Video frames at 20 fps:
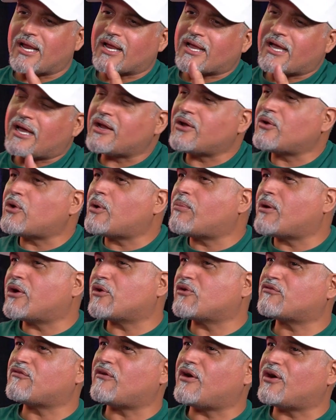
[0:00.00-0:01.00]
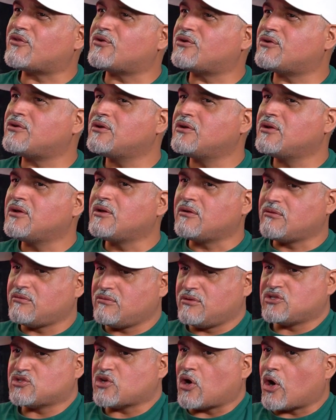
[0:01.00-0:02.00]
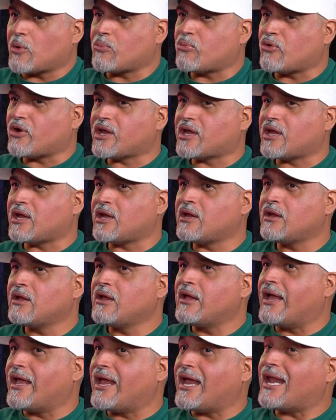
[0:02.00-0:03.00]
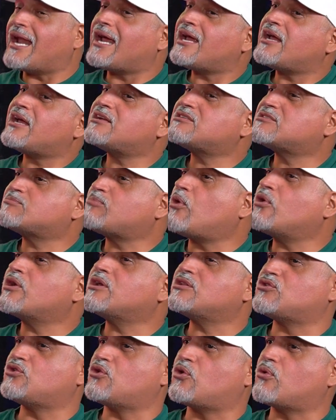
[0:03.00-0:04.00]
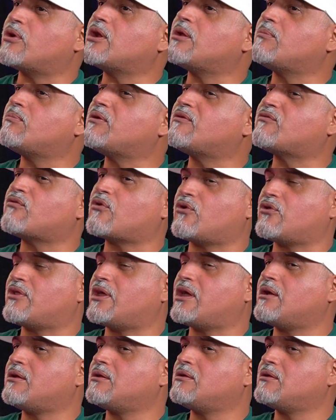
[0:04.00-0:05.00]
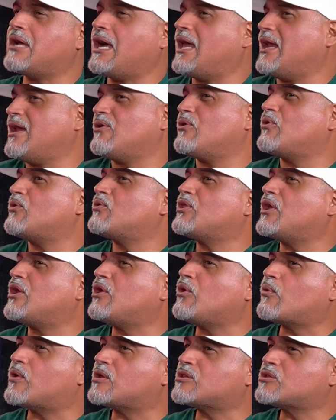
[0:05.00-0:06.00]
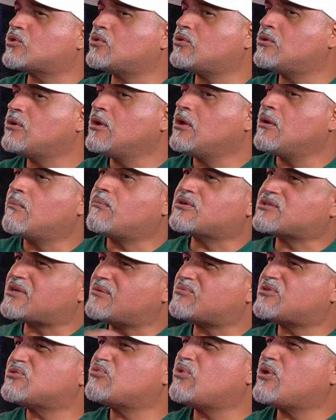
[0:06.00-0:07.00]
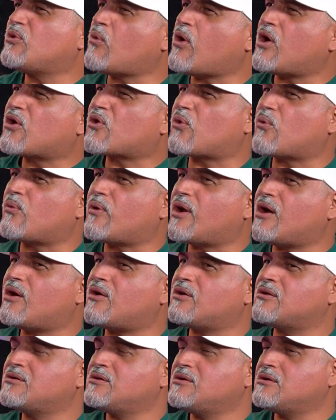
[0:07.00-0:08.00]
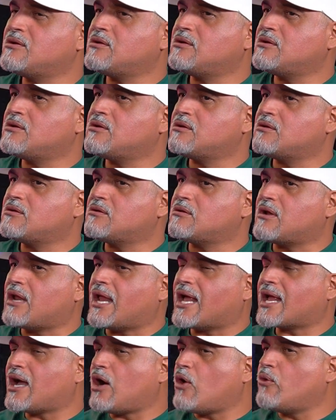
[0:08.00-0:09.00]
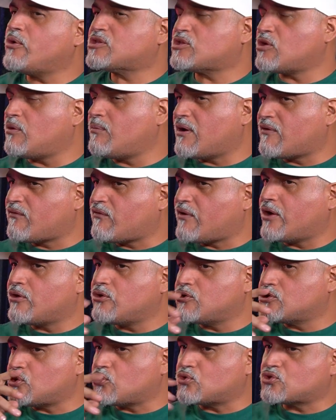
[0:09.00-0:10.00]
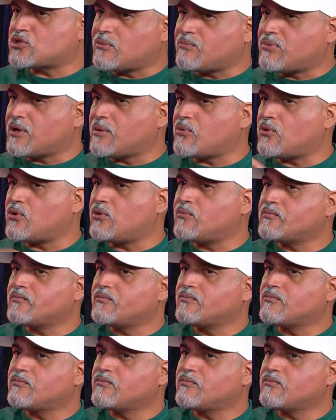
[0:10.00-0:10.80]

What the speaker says: Like I didn't know about your father. It's heartbreaking. And I had spoken to you already before that. I didn't know that you went through. Sometimes we walk around. Like I always tell my fighters or some people,